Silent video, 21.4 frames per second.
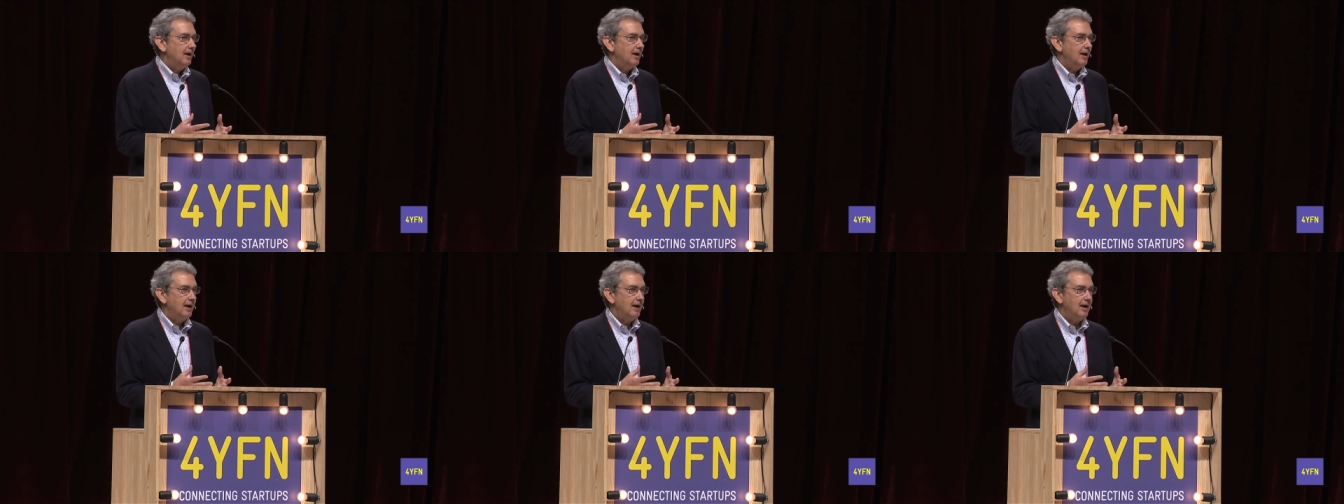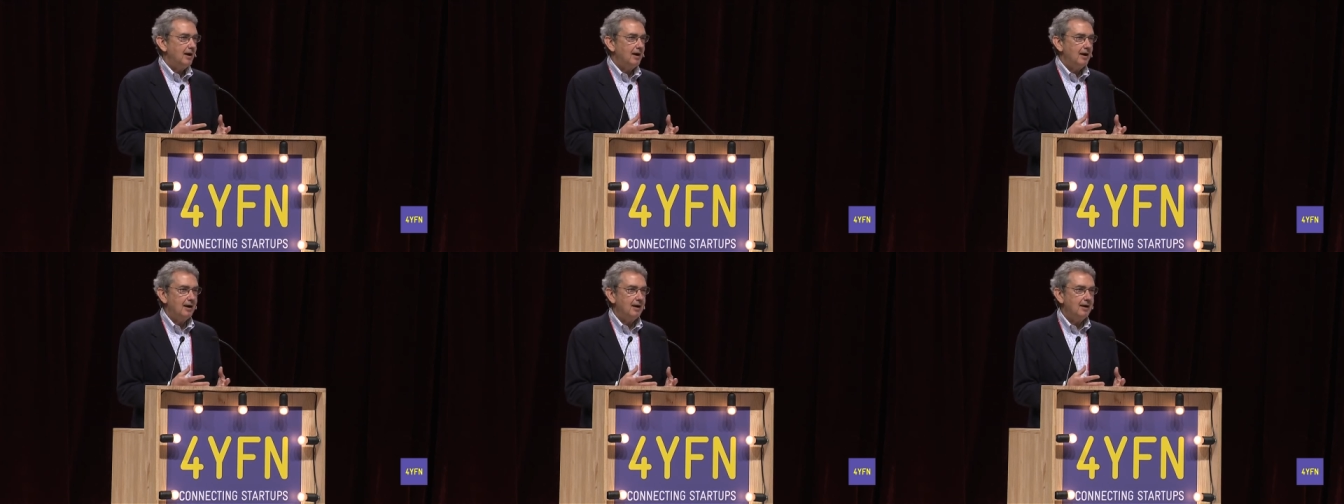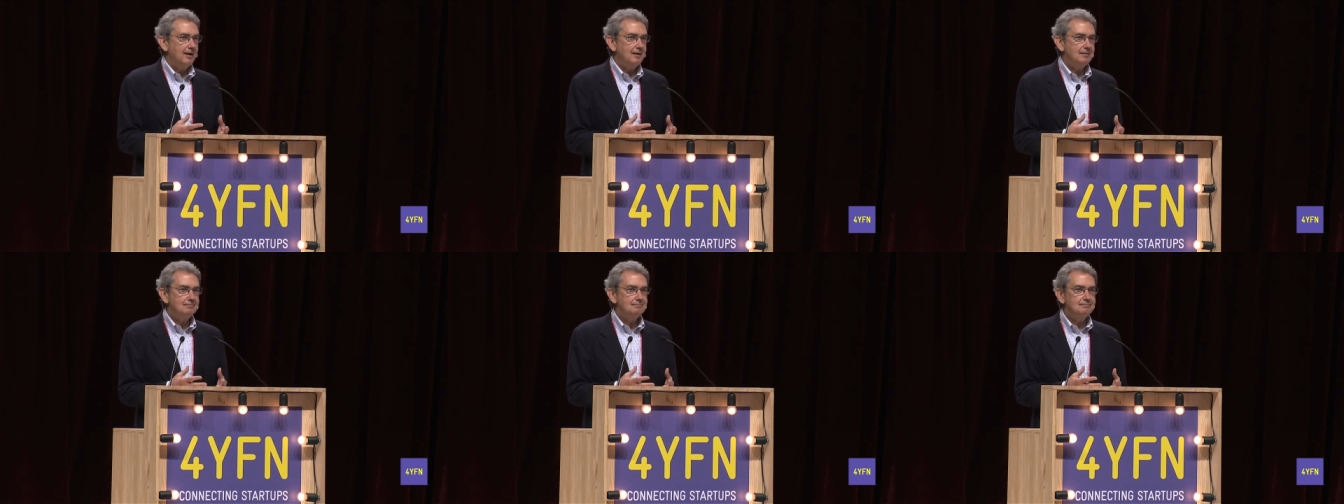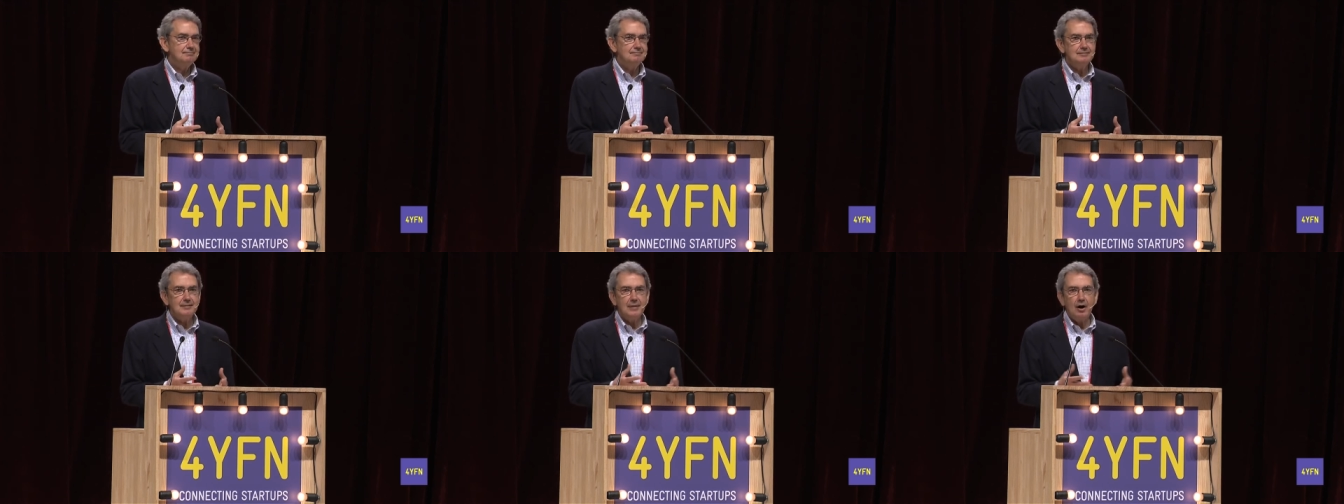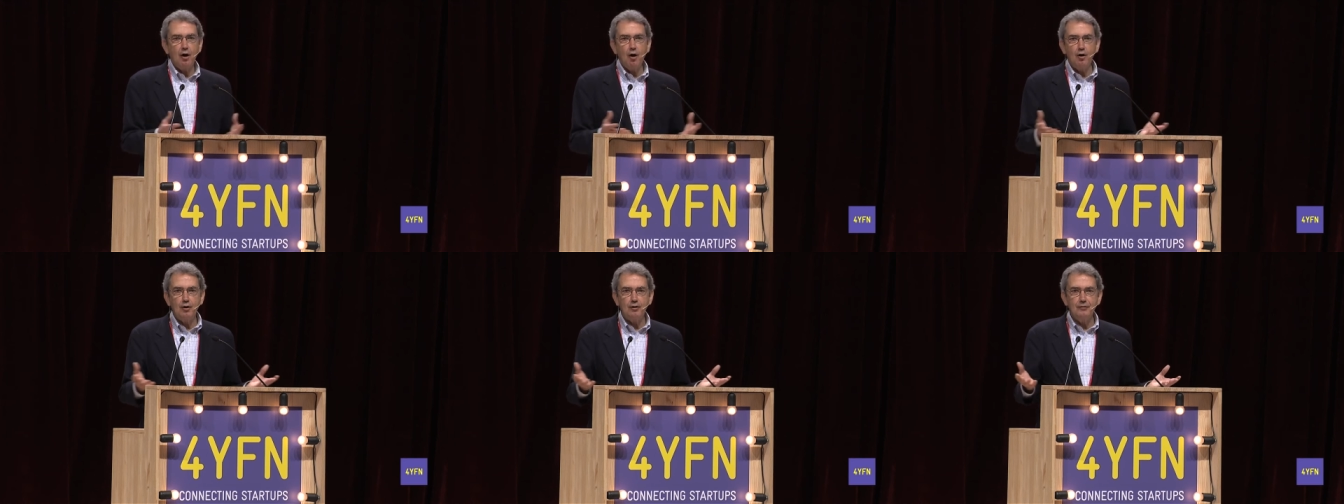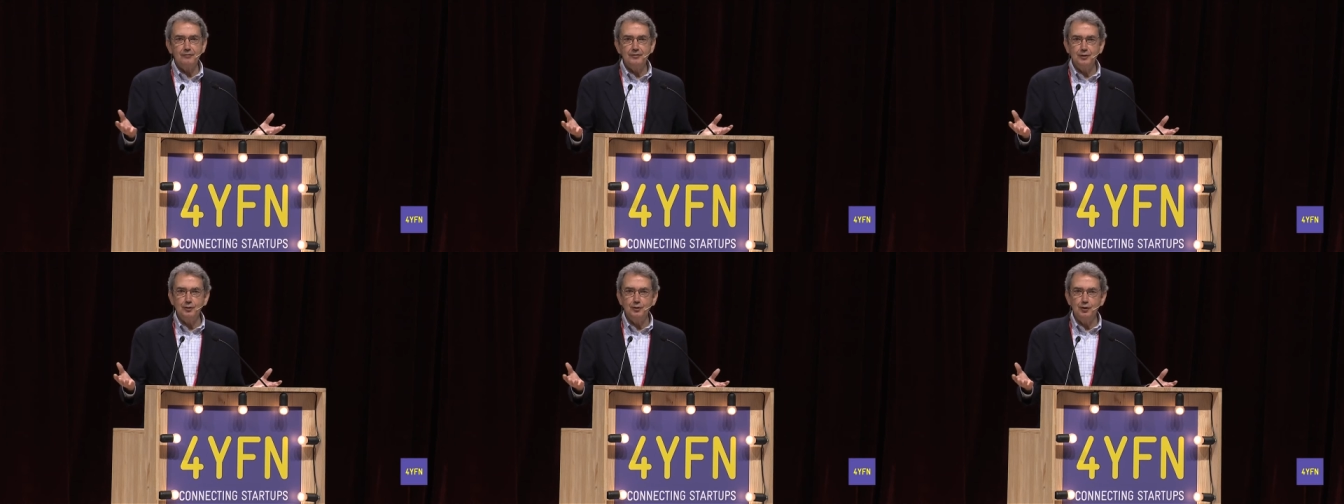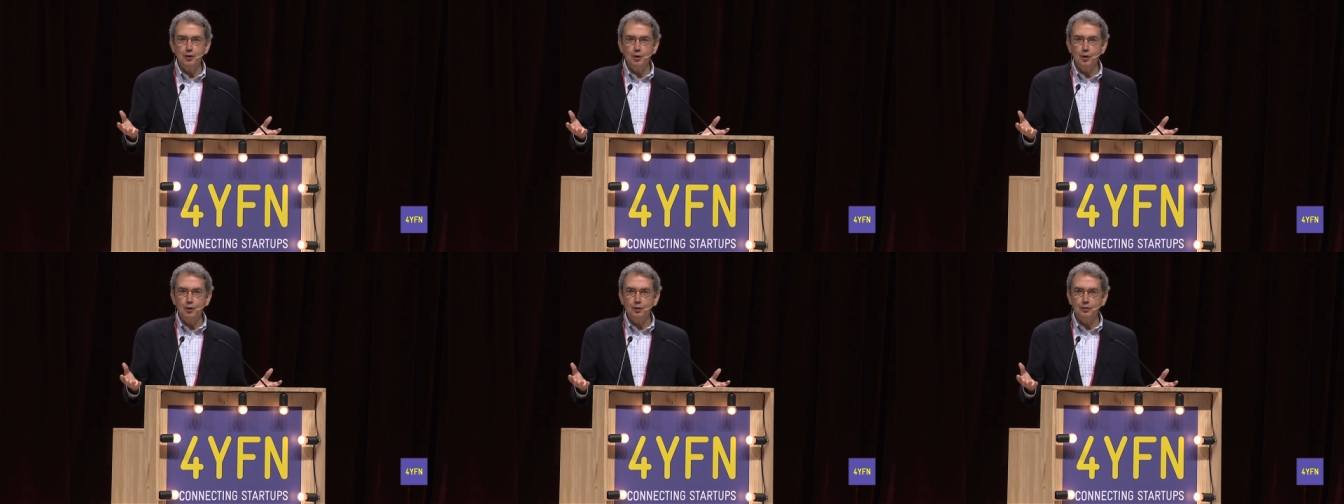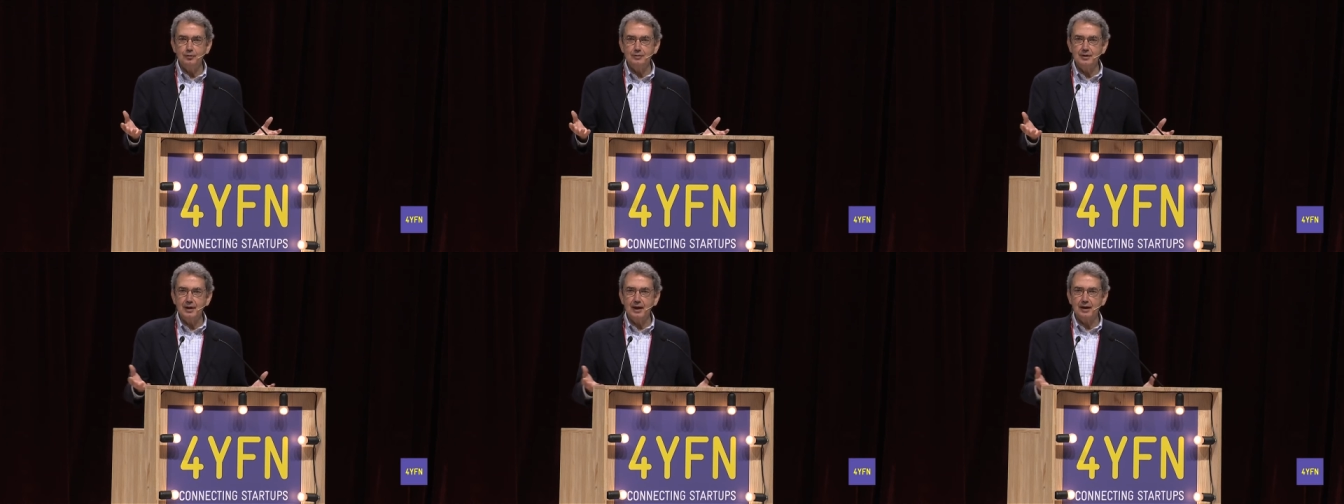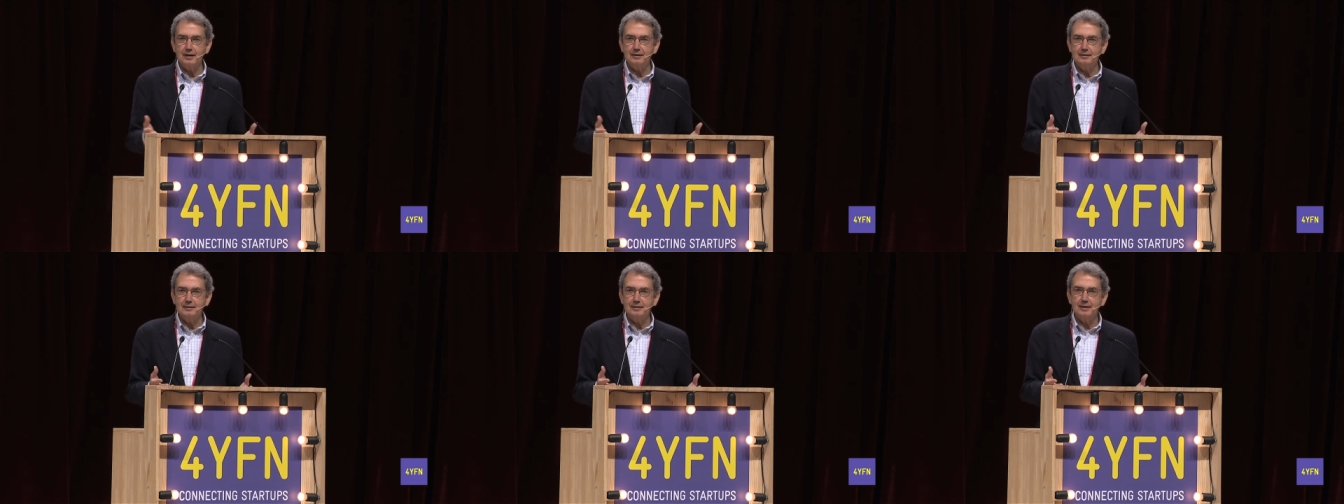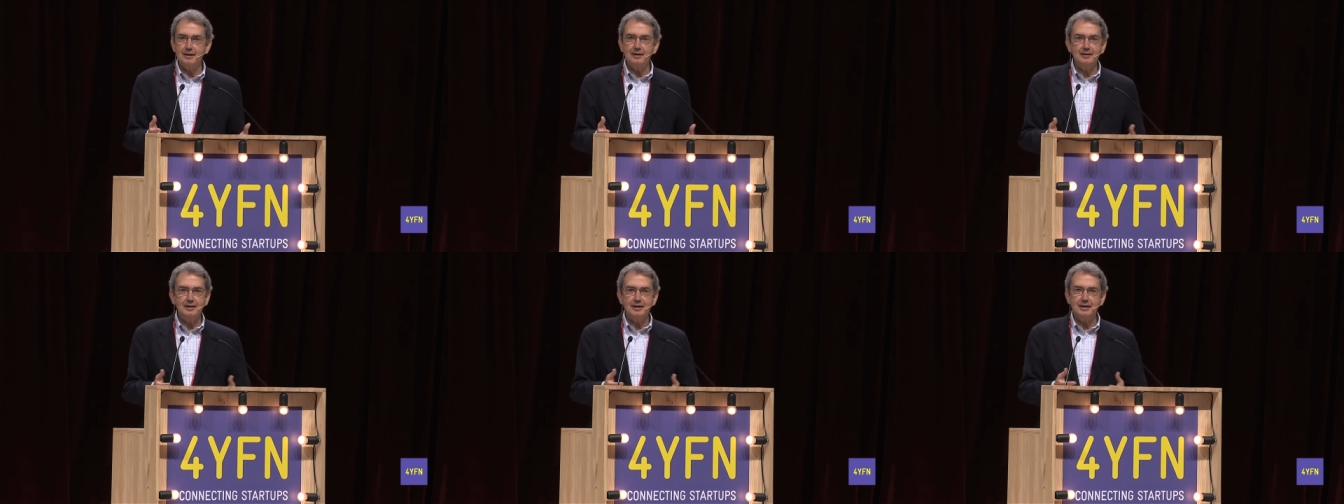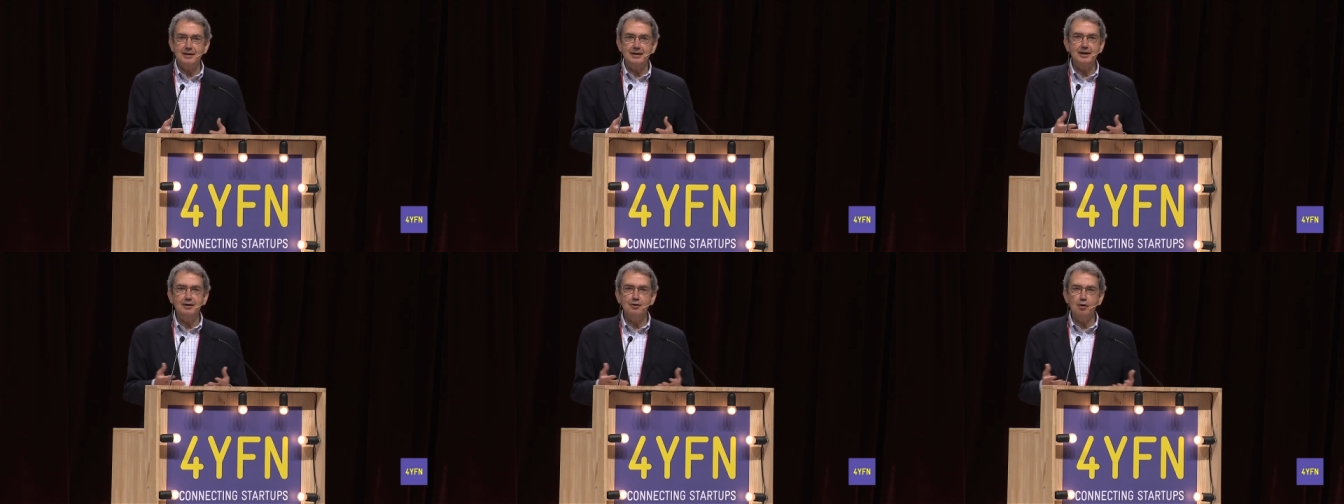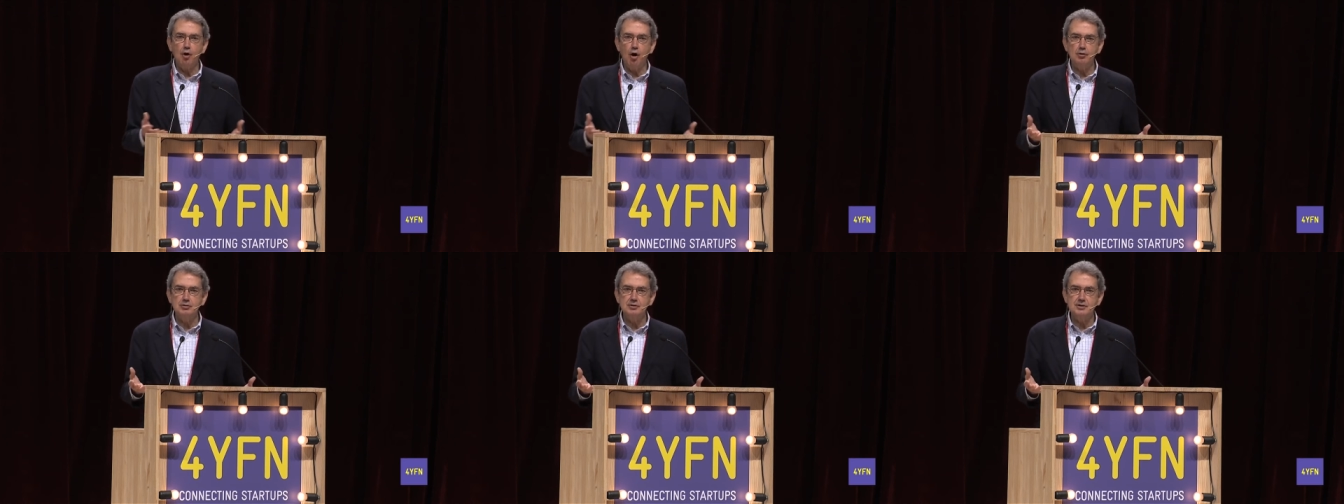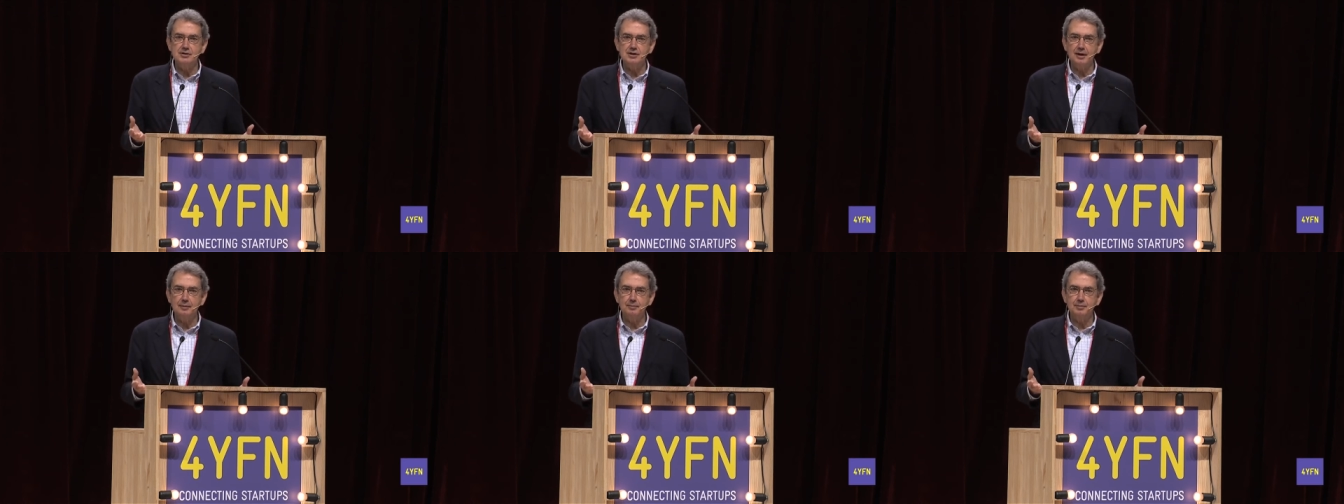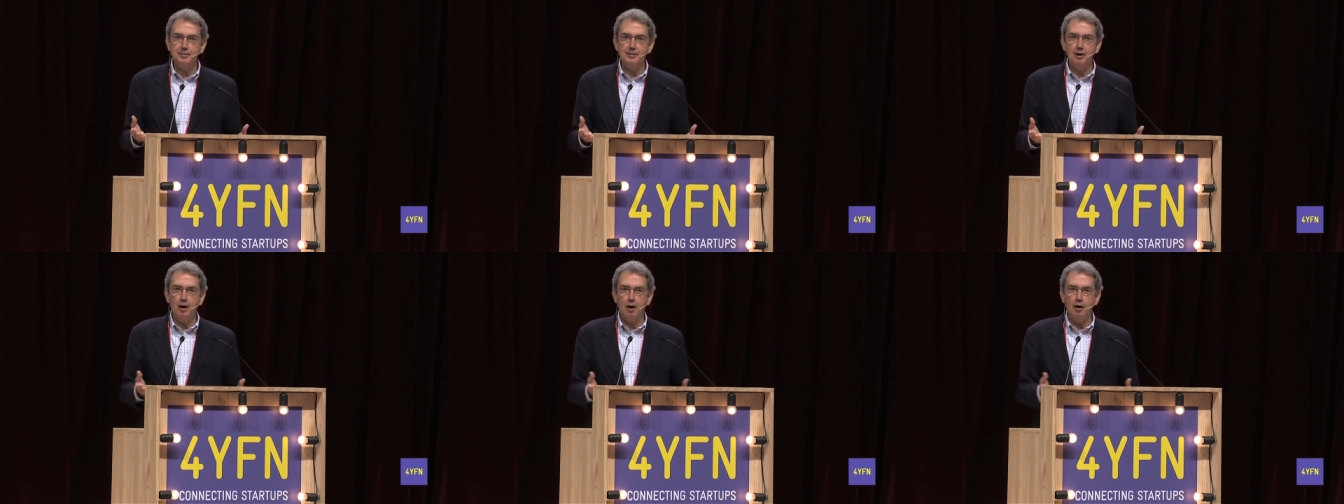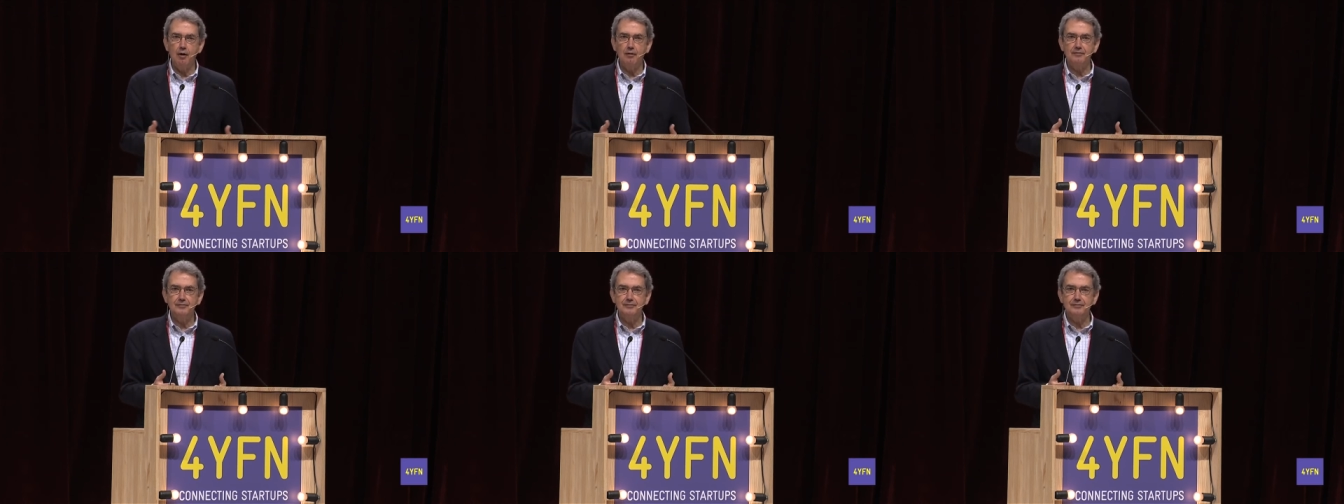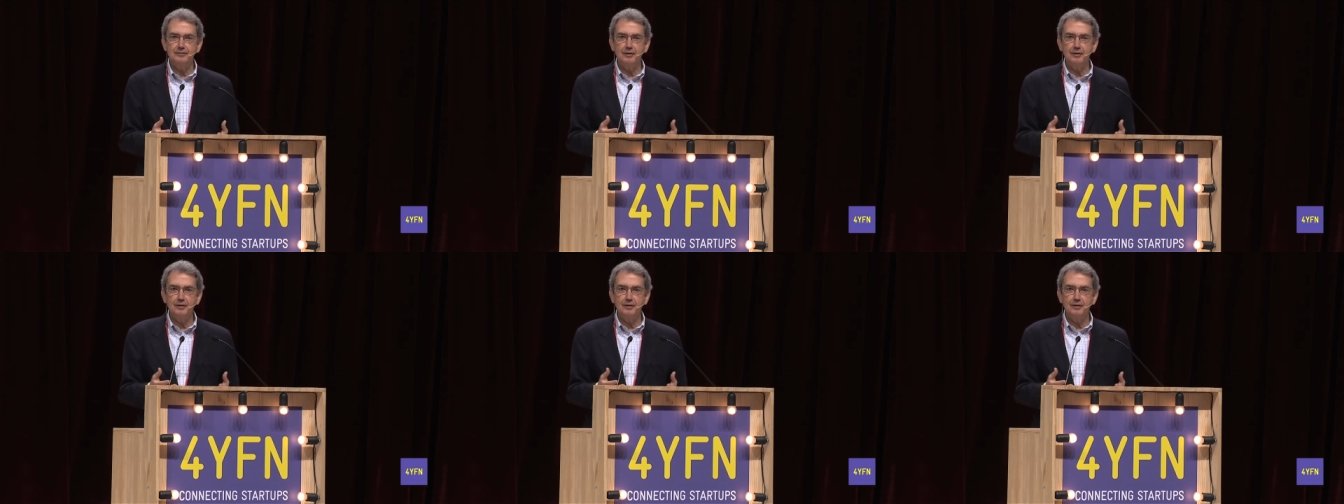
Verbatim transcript: Uh, all of you know that the key concept of,